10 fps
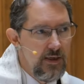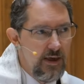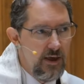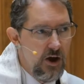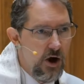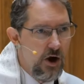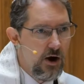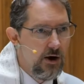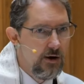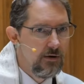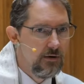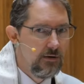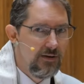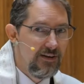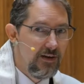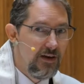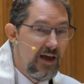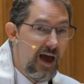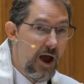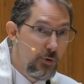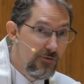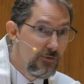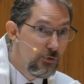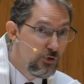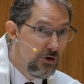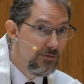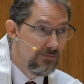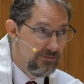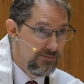They are our future.